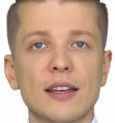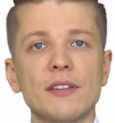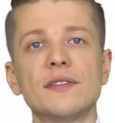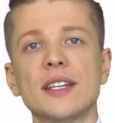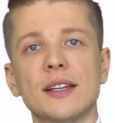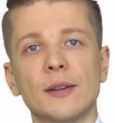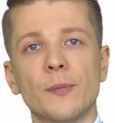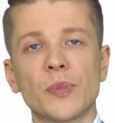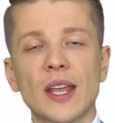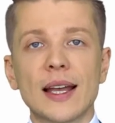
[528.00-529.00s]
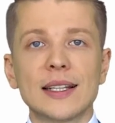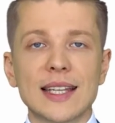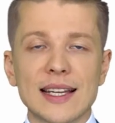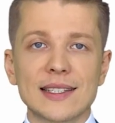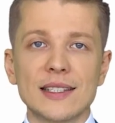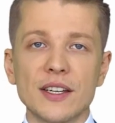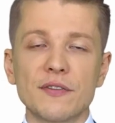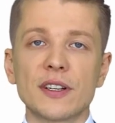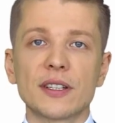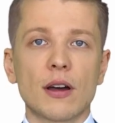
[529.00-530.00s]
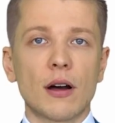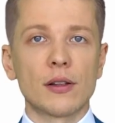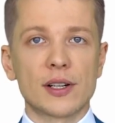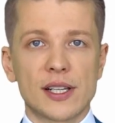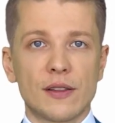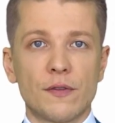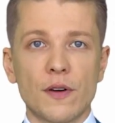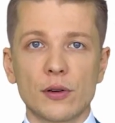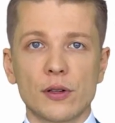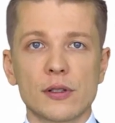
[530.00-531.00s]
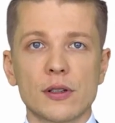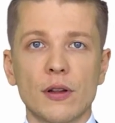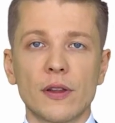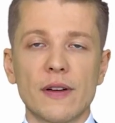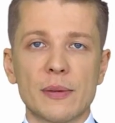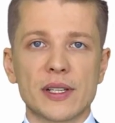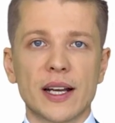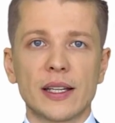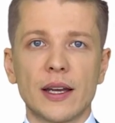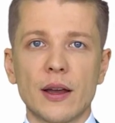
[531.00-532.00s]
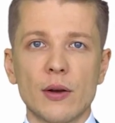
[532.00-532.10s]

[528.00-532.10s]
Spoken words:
15. Test different colors and photos on the website.